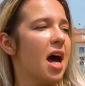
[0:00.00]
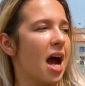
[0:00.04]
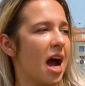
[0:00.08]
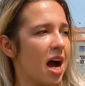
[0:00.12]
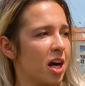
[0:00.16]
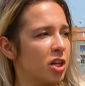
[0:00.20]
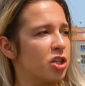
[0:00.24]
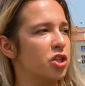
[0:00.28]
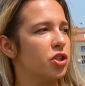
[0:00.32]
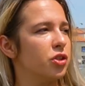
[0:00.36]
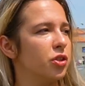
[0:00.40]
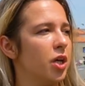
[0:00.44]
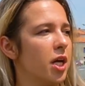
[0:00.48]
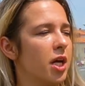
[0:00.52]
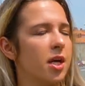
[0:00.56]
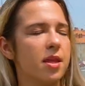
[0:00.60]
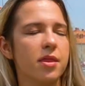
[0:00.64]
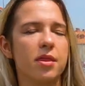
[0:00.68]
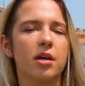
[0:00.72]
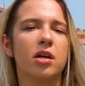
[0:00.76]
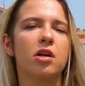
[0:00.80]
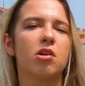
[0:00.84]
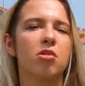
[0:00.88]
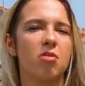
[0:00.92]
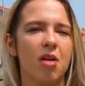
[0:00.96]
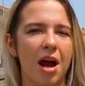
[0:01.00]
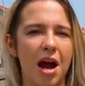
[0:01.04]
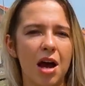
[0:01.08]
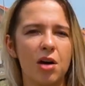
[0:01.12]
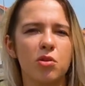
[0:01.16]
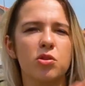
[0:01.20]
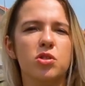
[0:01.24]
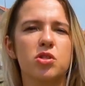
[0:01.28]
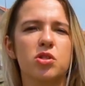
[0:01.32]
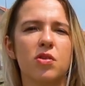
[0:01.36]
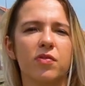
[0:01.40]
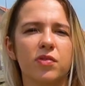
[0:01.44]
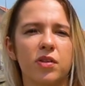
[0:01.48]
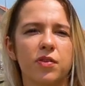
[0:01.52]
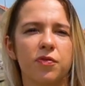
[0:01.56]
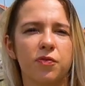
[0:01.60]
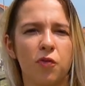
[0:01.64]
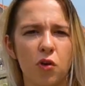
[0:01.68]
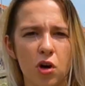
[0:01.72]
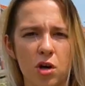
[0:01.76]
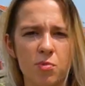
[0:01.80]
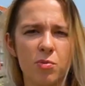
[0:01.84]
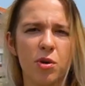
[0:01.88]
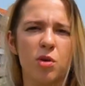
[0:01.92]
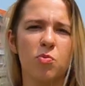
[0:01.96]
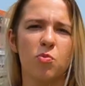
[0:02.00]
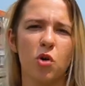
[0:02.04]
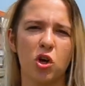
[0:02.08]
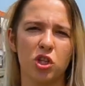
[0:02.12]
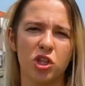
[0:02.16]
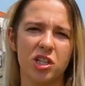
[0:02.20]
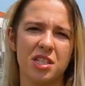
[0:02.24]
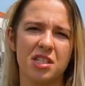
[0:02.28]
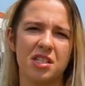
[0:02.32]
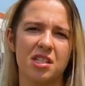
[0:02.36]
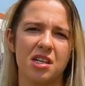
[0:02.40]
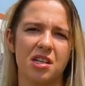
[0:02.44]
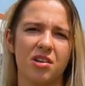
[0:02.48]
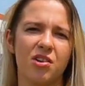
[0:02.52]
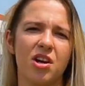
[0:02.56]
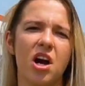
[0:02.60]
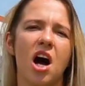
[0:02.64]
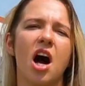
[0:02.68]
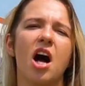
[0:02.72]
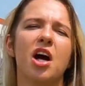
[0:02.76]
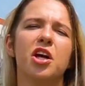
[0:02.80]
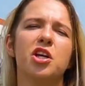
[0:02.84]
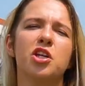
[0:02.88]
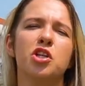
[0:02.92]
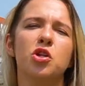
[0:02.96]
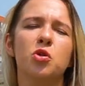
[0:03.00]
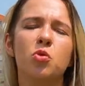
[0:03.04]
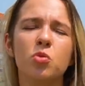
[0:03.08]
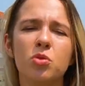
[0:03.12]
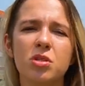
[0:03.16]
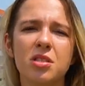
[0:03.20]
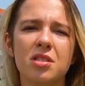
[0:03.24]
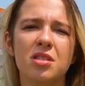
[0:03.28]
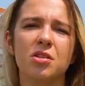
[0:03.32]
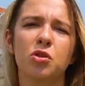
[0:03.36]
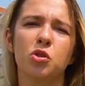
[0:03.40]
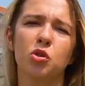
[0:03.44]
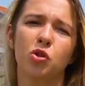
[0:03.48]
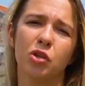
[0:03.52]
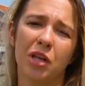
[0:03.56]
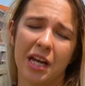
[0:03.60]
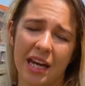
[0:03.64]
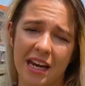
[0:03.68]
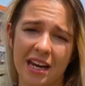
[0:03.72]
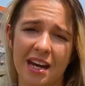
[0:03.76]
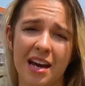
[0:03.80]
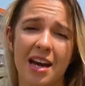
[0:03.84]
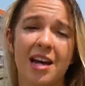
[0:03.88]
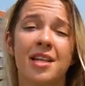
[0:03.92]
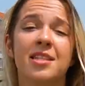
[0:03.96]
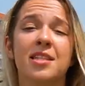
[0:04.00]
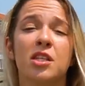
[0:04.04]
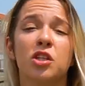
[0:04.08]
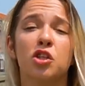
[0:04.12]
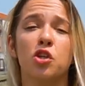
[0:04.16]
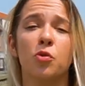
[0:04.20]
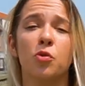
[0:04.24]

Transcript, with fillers: Actually, the grounds of the former monastery are used today as a